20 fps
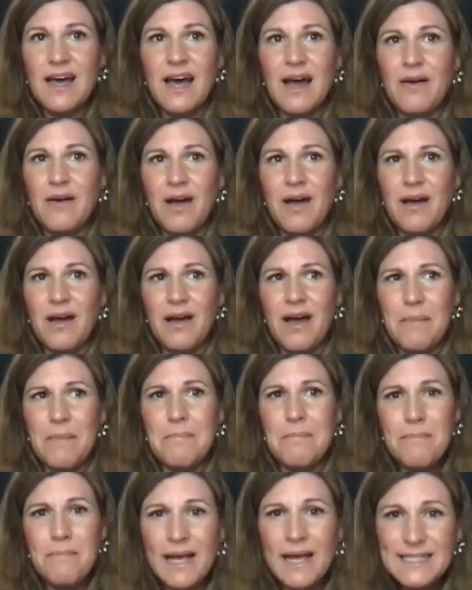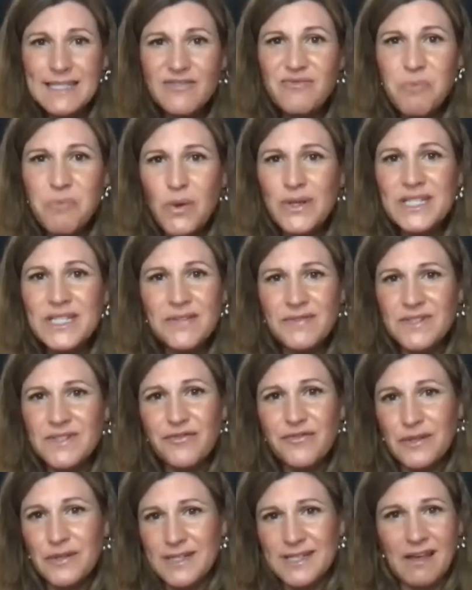a massive point of
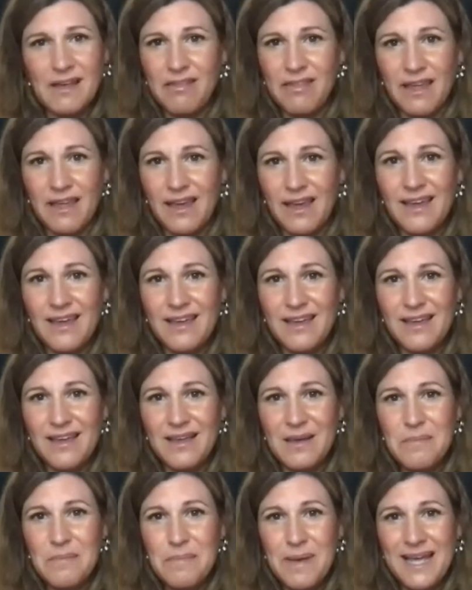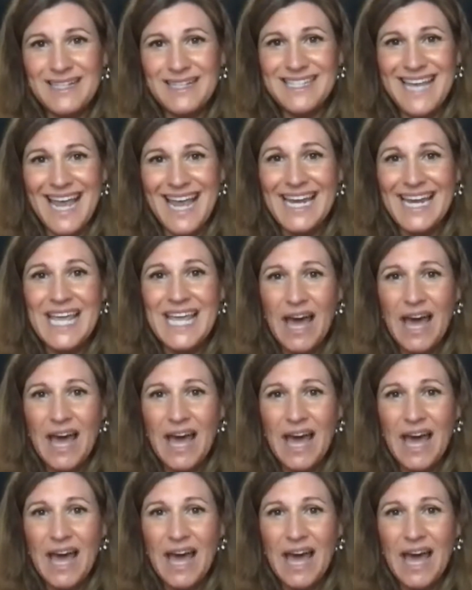difference, I think, compared to any